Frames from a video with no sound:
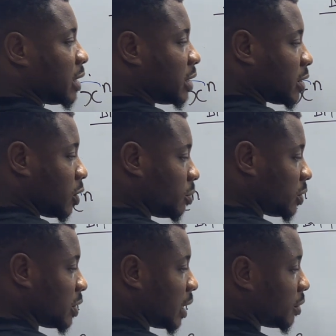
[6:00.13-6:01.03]
this
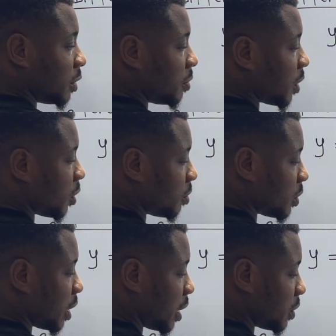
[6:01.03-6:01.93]
comes down, it becomes
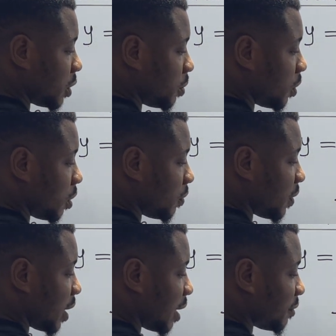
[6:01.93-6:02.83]
x to the power of
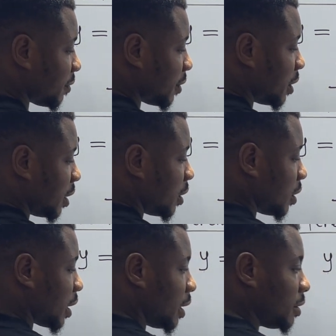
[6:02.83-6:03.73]
half.
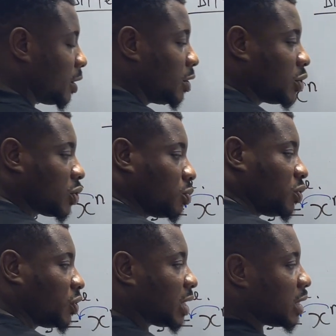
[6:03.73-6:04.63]
Okay, so we
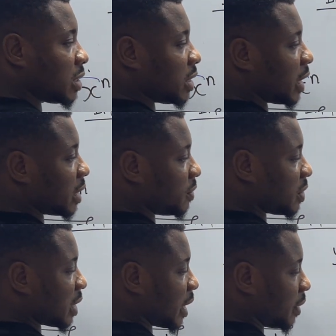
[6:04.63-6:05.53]
treated this negative
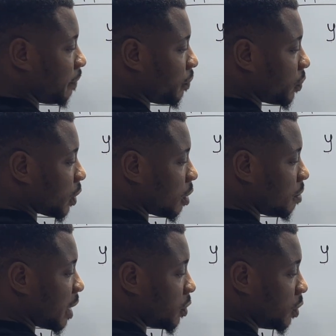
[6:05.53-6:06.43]
sign
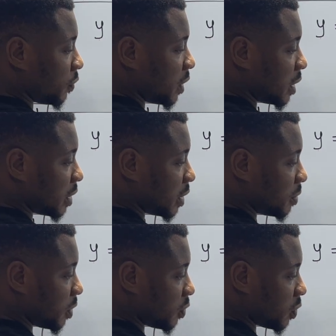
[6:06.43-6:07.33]
by rule of indices.
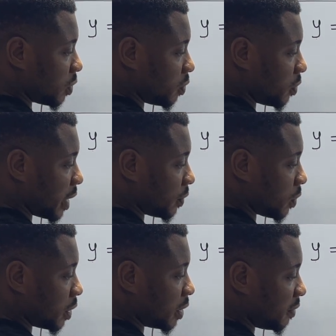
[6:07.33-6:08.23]
So when we write
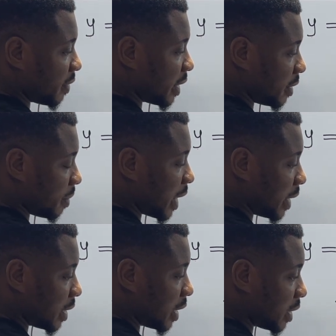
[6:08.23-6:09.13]
1 divided by,
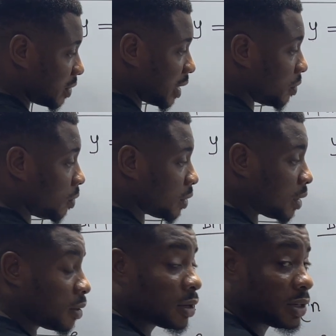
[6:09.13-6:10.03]
the negative sign will
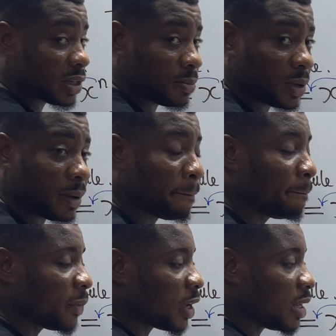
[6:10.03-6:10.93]
now disappear.
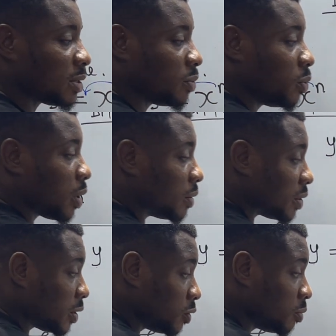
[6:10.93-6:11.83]
In the same way, we can
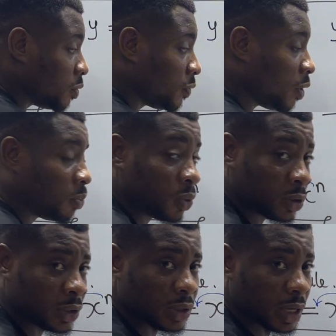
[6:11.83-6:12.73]
still move
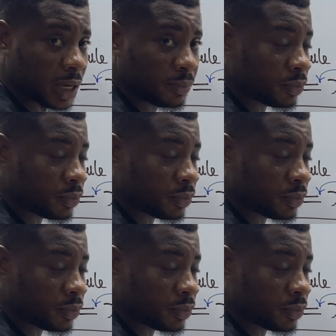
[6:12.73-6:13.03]
upwards. Okay,